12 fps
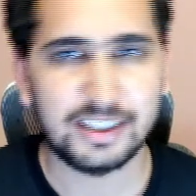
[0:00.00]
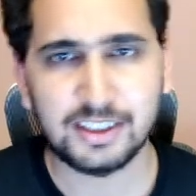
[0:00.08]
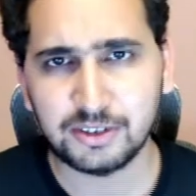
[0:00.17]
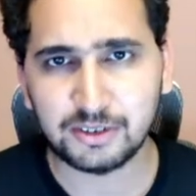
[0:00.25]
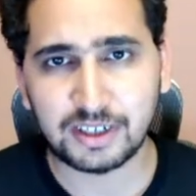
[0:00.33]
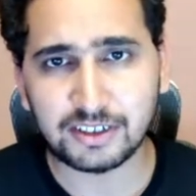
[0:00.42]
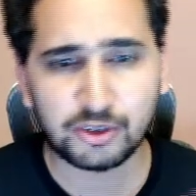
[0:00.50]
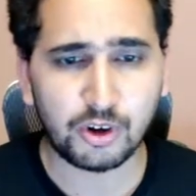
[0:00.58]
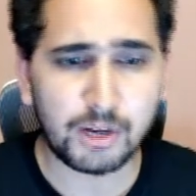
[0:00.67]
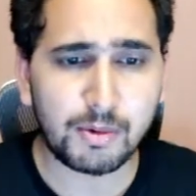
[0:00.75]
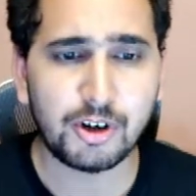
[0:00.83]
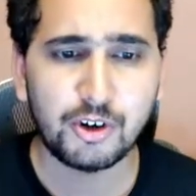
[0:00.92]
right? Let's
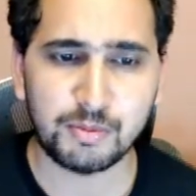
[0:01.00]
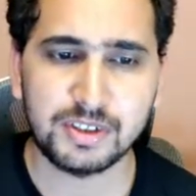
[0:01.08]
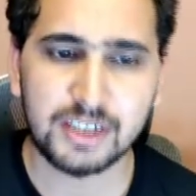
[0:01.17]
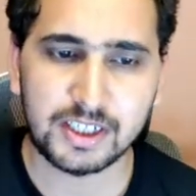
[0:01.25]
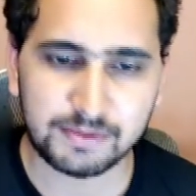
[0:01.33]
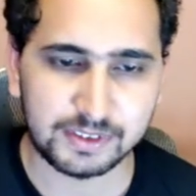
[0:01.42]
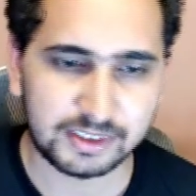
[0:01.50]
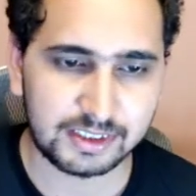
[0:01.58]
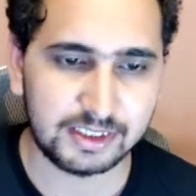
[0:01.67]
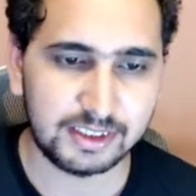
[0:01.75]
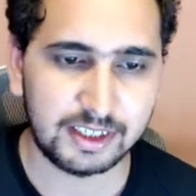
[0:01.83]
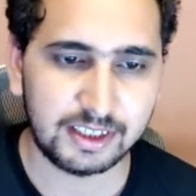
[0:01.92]
talk about atomicity
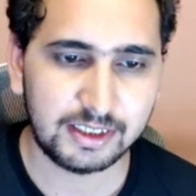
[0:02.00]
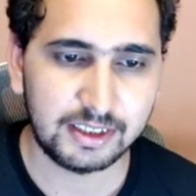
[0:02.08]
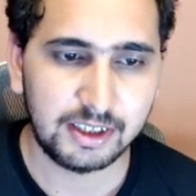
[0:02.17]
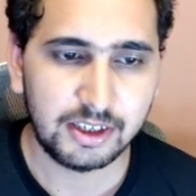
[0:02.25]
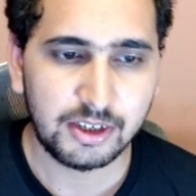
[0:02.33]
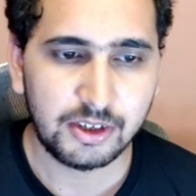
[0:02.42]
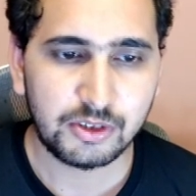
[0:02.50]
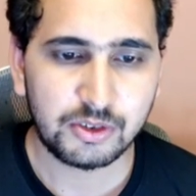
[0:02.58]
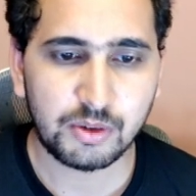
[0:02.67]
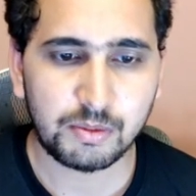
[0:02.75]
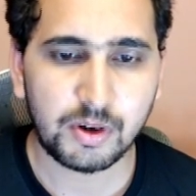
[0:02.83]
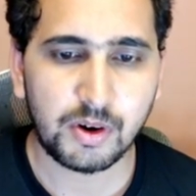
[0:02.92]
first, right?
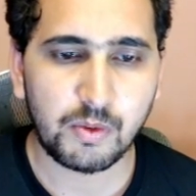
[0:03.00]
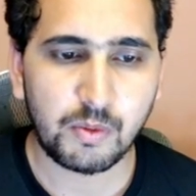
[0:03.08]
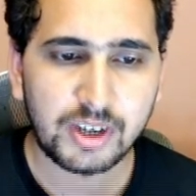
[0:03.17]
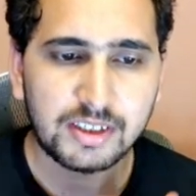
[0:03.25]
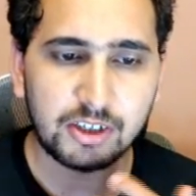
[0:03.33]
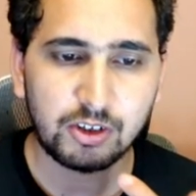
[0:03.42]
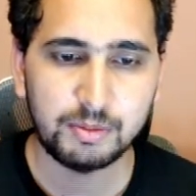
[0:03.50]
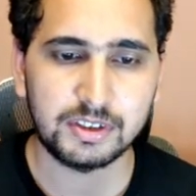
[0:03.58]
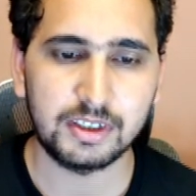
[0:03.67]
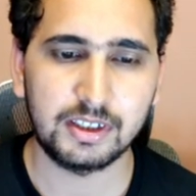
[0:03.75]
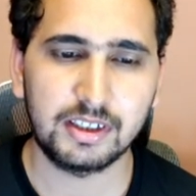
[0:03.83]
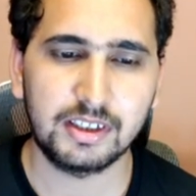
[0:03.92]
So what is
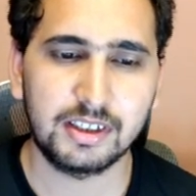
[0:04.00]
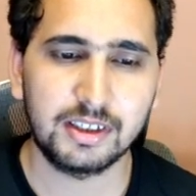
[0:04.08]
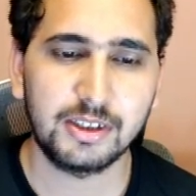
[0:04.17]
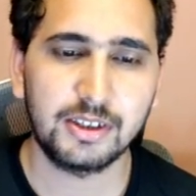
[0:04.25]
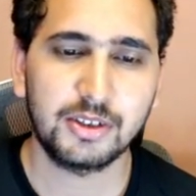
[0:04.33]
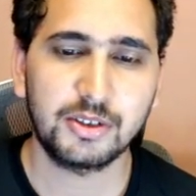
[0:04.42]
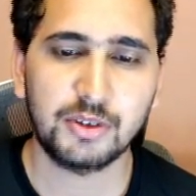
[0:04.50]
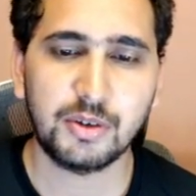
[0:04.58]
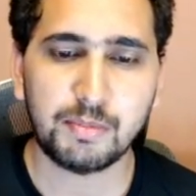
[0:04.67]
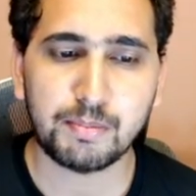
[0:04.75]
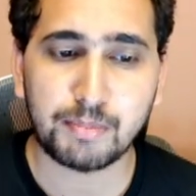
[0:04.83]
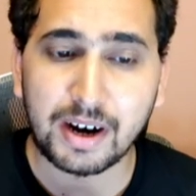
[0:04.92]
atomicity?
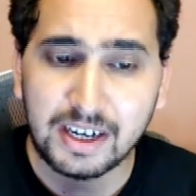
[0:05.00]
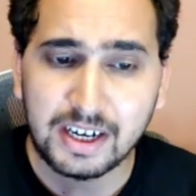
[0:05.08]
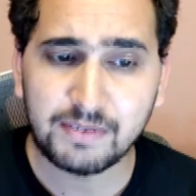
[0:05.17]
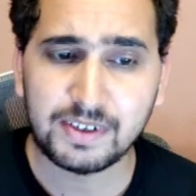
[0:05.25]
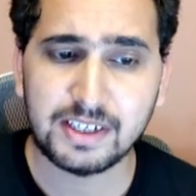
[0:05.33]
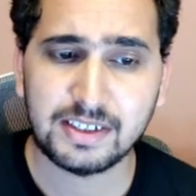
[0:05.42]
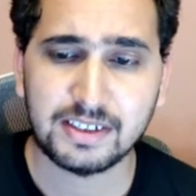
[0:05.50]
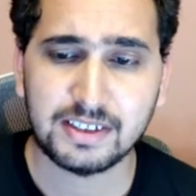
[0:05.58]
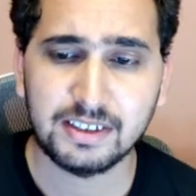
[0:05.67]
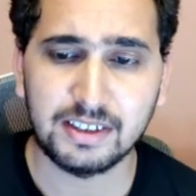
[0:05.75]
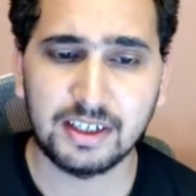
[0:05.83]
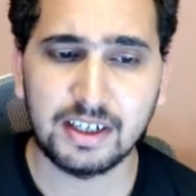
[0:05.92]
So by
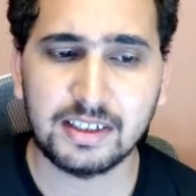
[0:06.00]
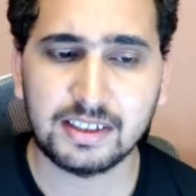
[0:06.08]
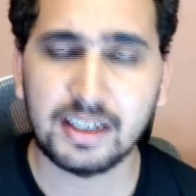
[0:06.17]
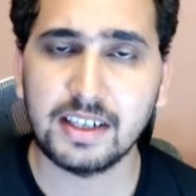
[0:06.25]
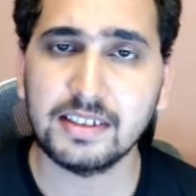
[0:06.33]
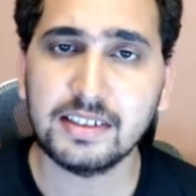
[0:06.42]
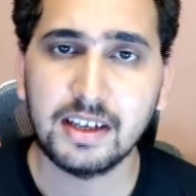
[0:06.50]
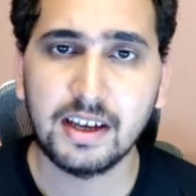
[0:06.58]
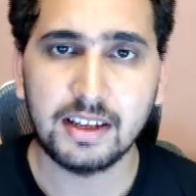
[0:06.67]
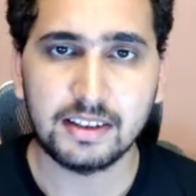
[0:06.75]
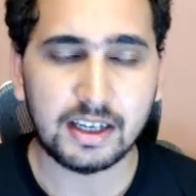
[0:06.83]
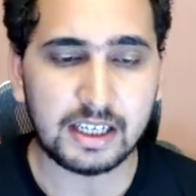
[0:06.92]
definition, it says
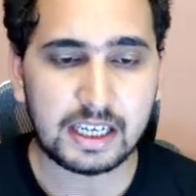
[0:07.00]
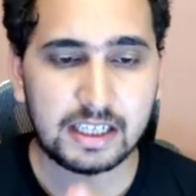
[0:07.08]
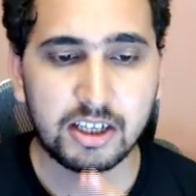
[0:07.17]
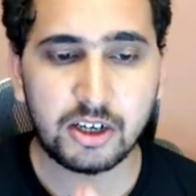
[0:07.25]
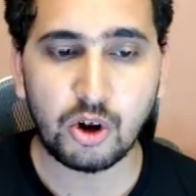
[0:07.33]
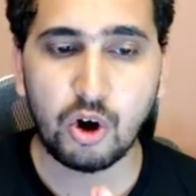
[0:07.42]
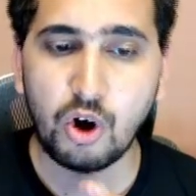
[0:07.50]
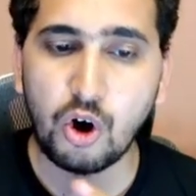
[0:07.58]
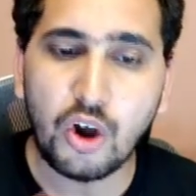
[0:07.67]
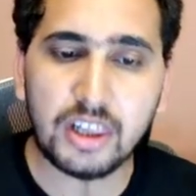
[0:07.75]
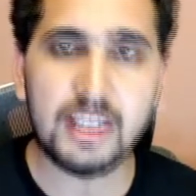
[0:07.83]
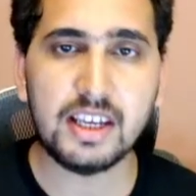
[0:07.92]
that either
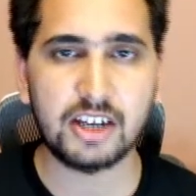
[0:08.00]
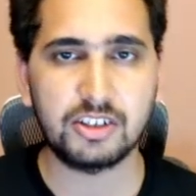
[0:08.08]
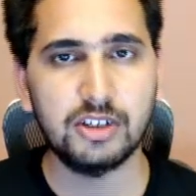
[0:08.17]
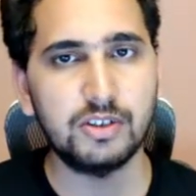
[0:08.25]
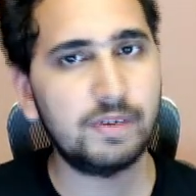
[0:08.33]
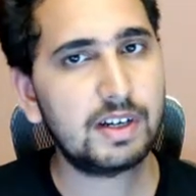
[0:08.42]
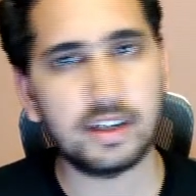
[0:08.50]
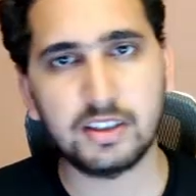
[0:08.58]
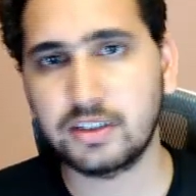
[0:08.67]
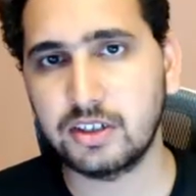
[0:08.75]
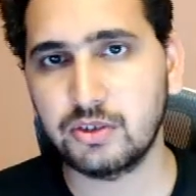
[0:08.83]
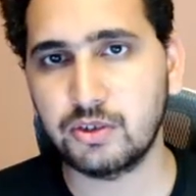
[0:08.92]
all the actions of a
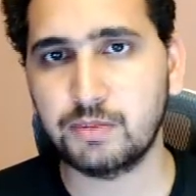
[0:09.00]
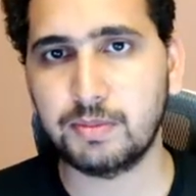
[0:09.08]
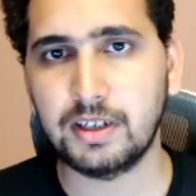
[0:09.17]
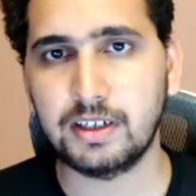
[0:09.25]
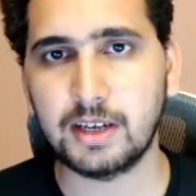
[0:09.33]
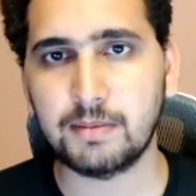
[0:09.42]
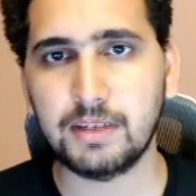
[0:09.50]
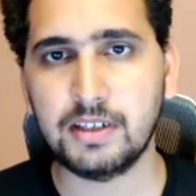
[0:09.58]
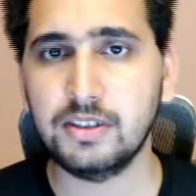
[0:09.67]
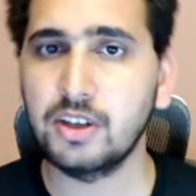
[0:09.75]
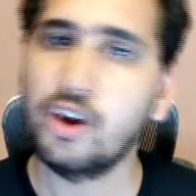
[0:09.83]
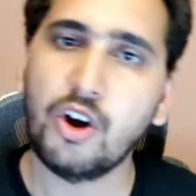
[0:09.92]
transaction should take
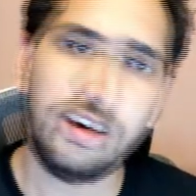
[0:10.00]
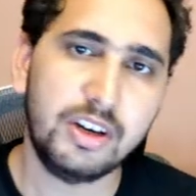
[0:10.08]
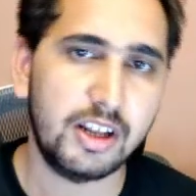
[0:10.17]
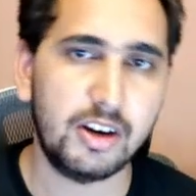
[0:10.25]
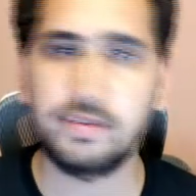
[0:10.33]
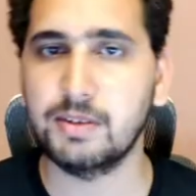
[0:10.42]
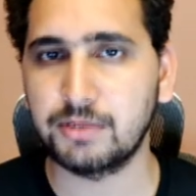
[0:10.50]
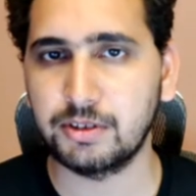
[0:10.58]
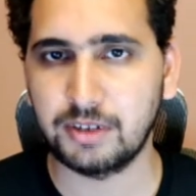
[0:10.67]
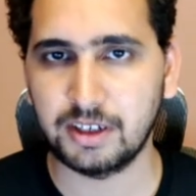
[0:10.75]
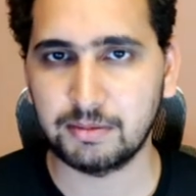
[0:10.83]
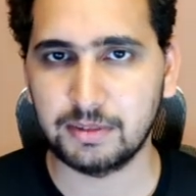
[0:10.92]
place or none of them
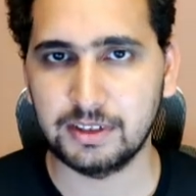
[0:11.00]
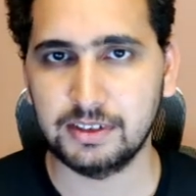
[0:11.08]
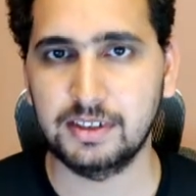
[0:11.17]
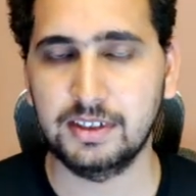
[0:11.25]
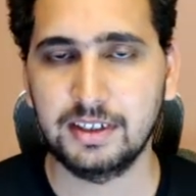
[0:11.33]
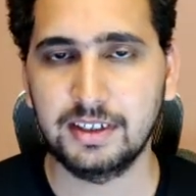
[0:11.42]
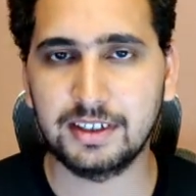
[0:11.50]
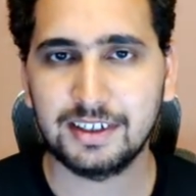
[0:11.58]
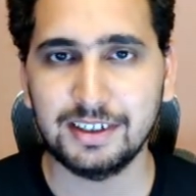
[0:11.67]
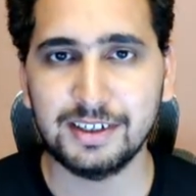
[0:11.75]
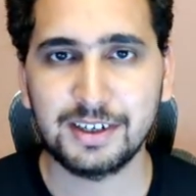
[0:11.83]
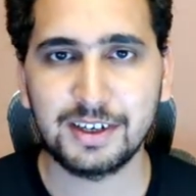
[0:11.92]
should take place.
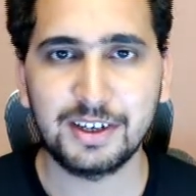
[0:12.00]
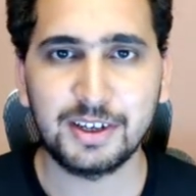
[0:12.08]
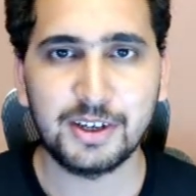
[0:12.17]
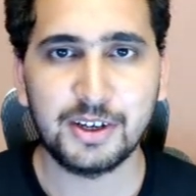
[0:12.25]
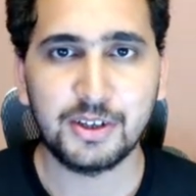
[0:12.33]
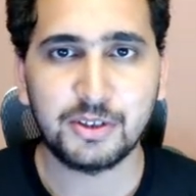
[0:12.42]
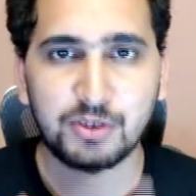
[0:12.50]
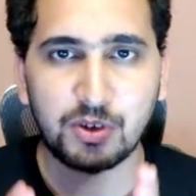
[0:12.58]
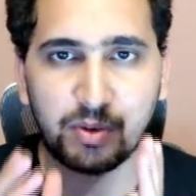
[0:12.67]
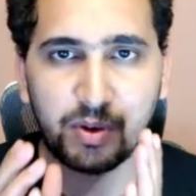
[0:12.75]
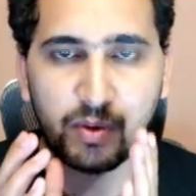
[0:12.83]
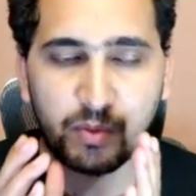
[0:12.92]

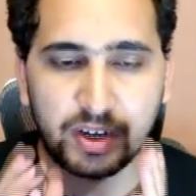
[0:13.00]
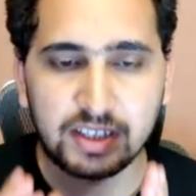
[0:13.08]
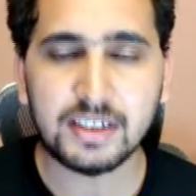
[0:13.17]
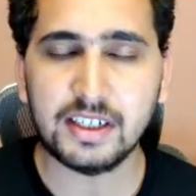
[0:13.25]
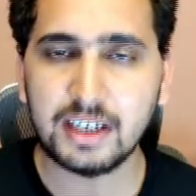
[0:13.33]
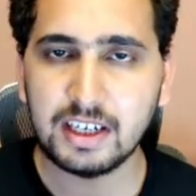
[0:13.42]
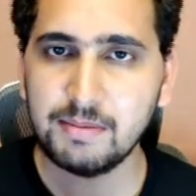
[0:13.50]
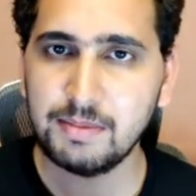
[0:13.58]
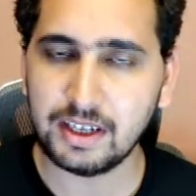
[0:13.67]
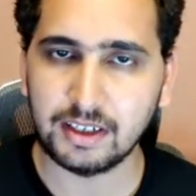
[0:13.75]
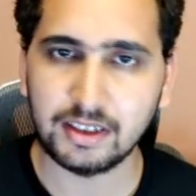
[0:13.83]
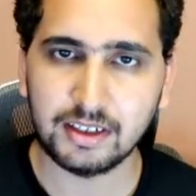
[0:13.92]
So what does it really
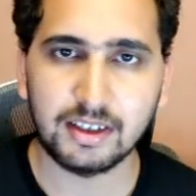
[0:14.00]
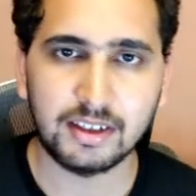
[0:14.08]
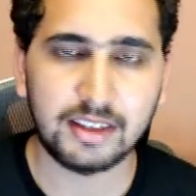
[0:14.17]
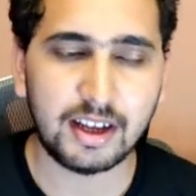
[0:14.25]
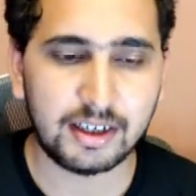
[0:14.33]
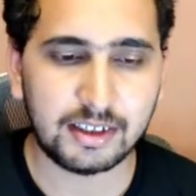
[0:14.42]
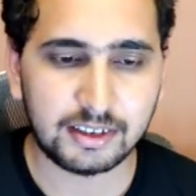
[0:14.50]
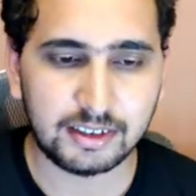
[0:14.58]
mean that,